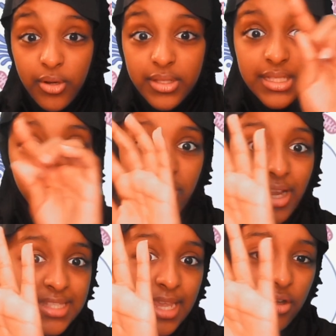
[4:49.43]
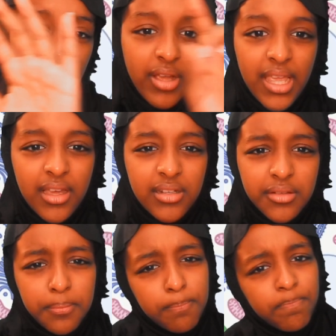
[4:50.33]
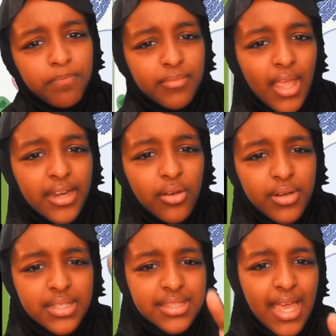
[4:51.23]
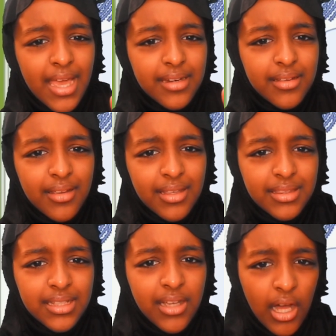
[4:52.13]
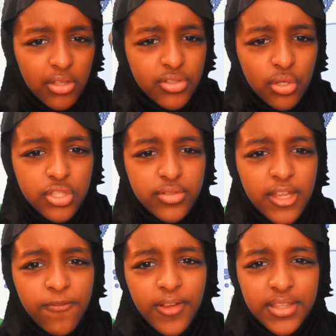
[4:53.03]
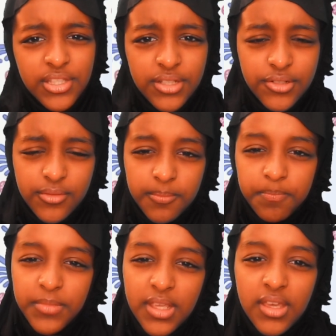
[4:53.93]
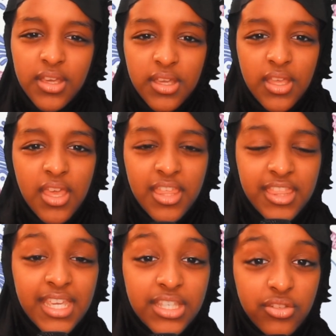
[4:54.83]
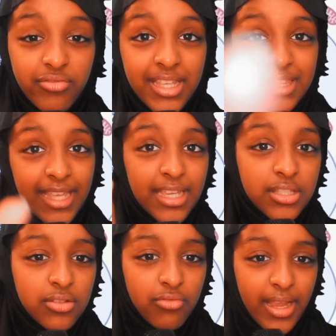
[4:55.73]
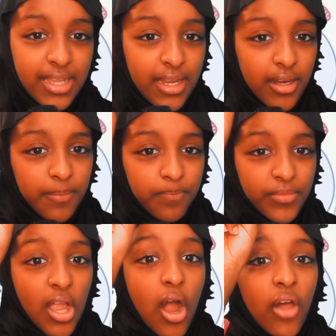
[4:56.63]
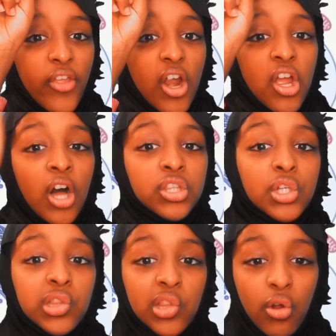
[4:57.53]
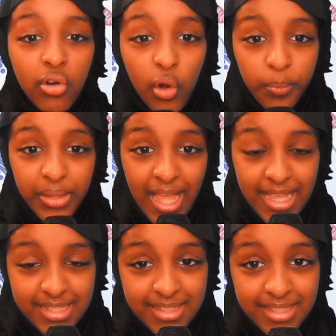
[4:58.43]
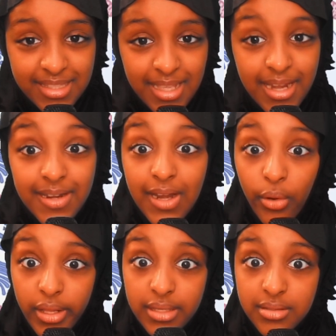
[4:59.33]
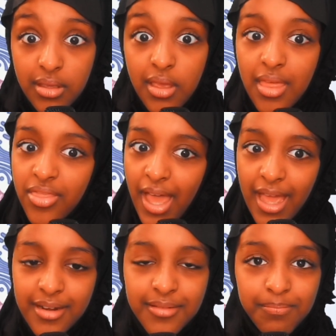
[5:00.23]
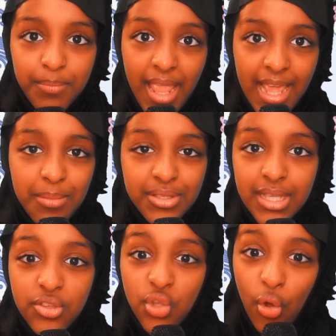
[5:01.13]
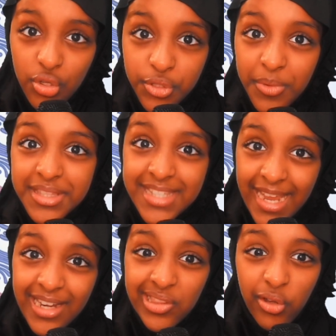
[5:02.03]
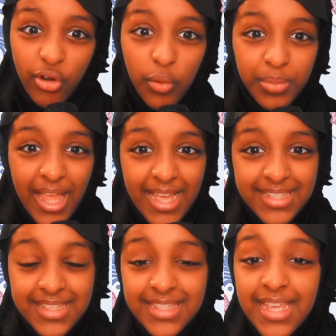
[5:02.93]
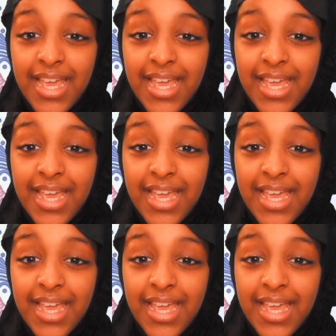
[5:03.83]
It's a rectangle, and I noticed that the color is also different too. These green things right here, they're called chloroplasts. Notice that animal cells also contain chloroplasts.